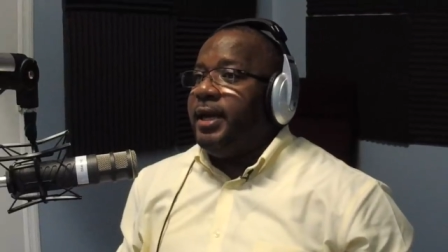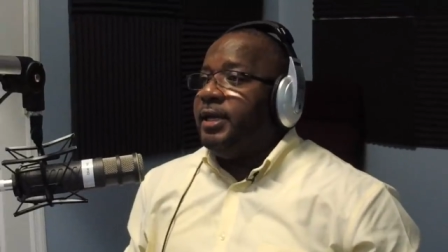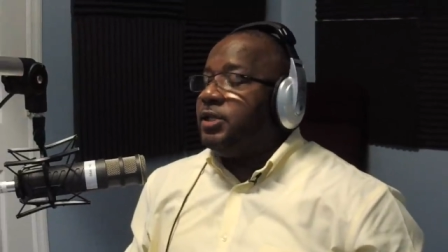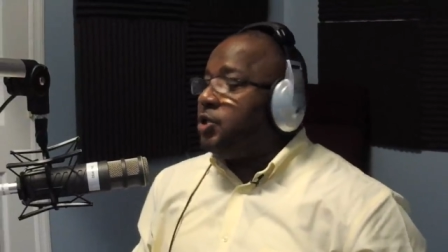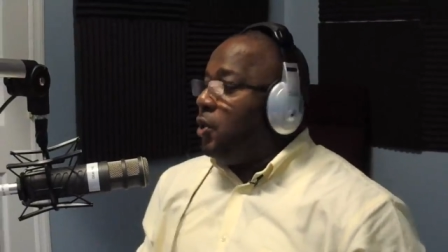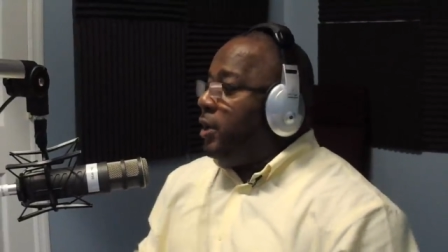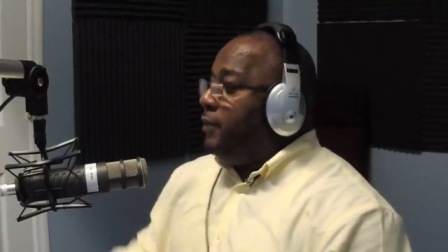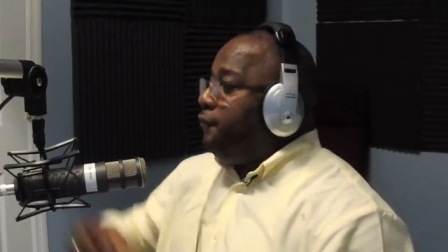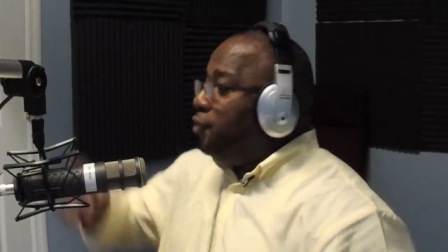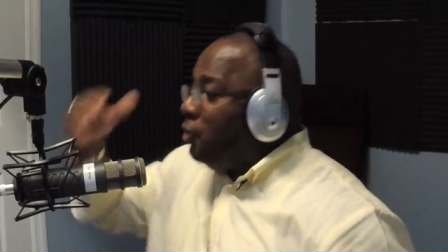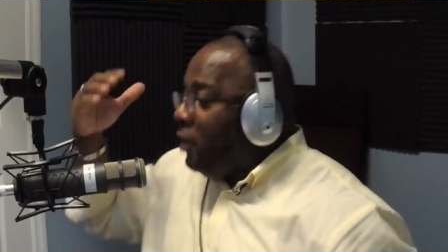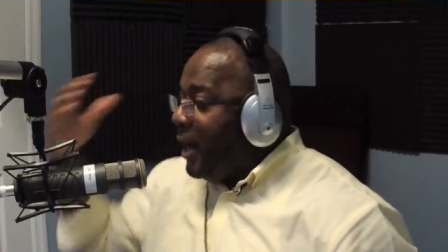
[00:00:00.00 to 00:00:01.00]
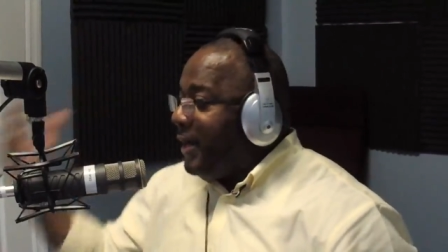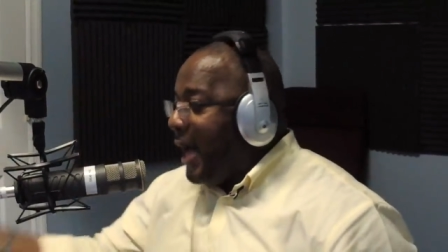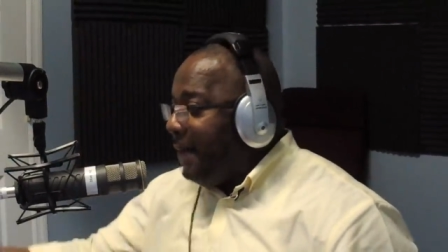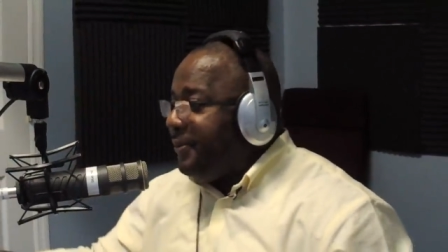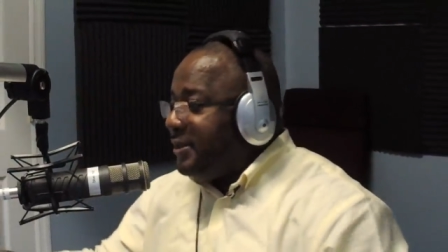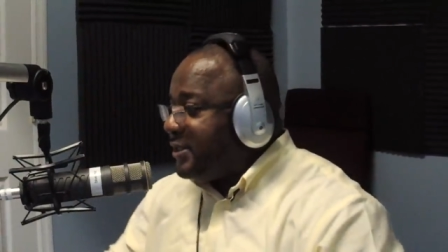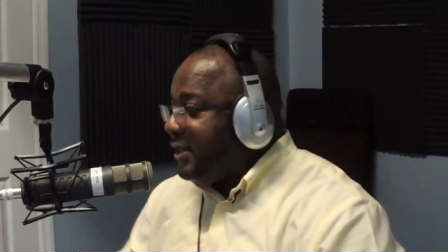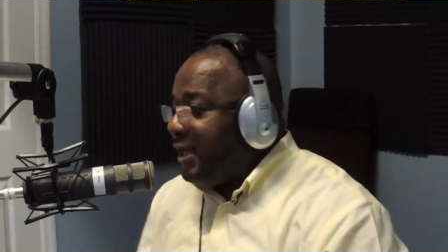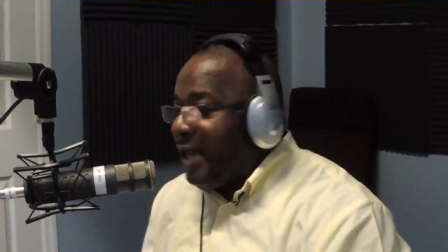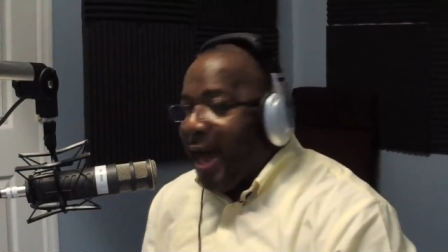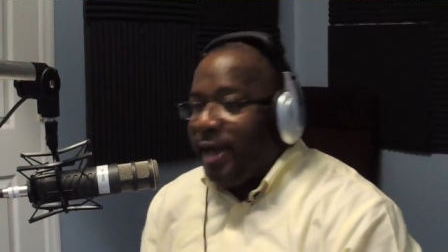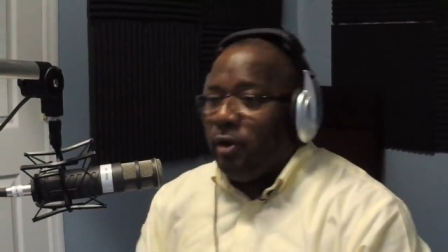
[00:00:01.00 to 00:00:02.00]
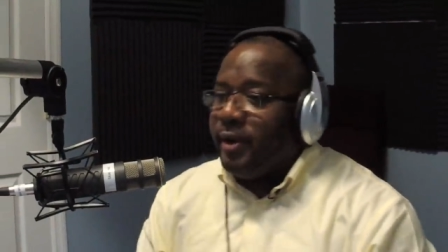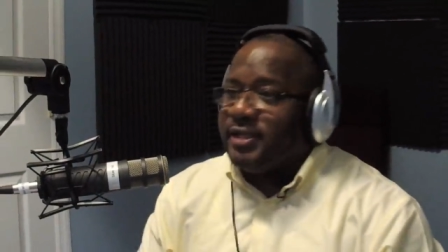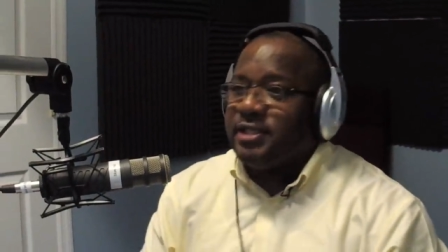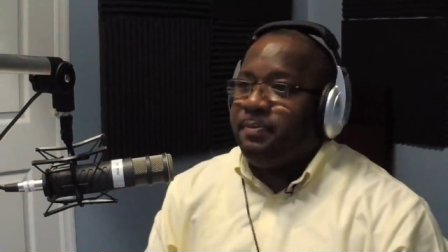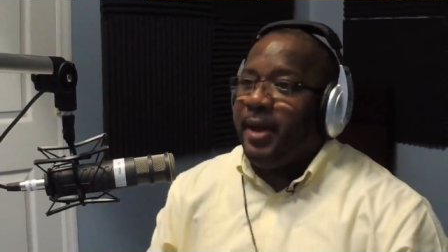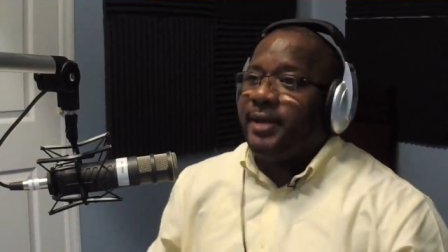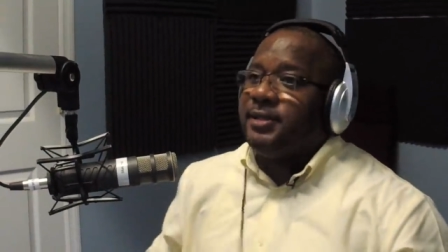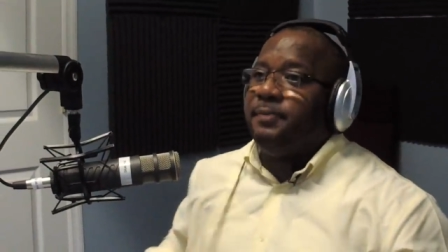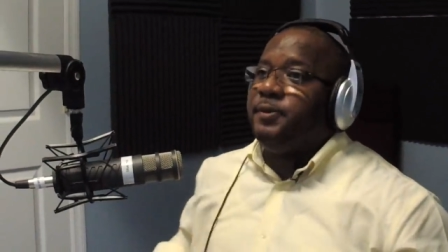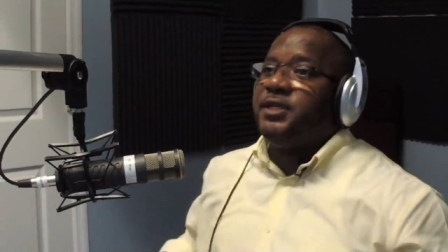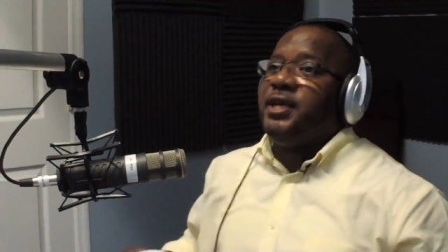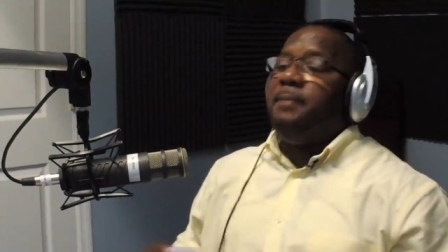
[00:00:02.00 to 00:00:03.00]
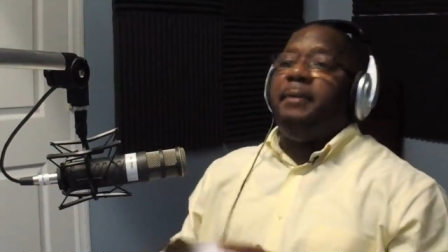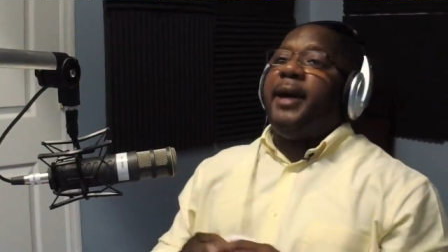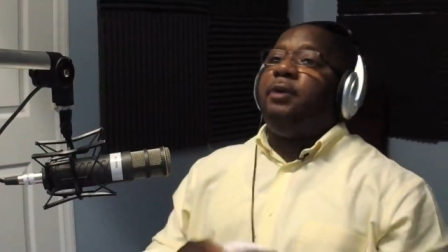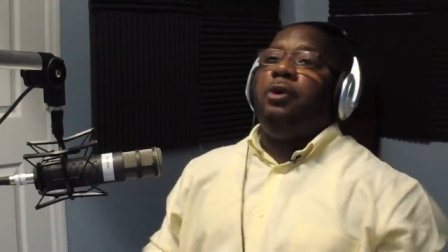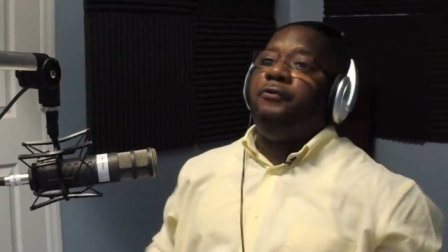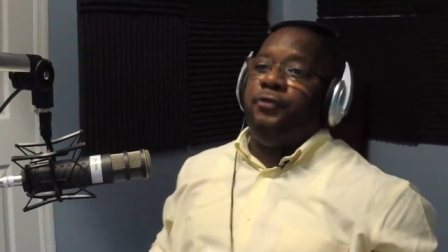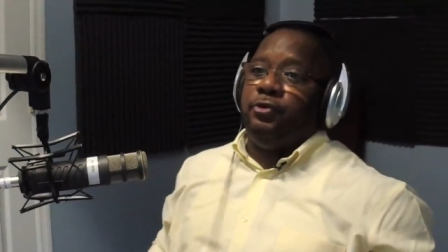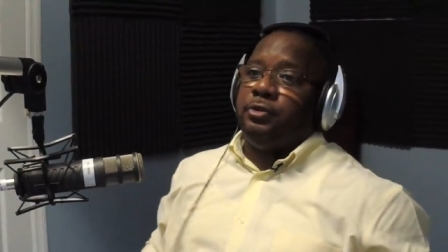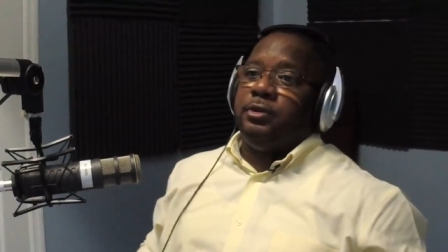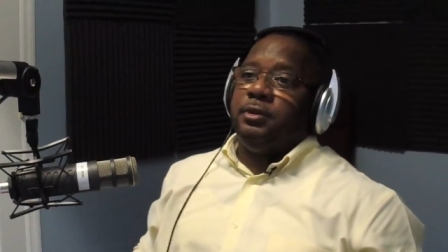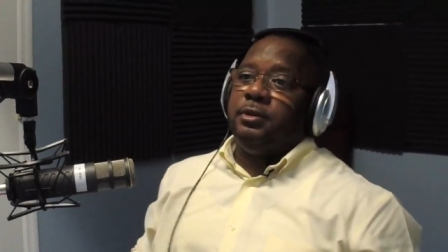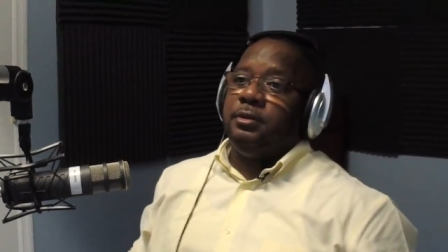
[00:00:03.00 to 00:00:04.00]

So if you are an apple seed, I don't expect to see a mango fruit.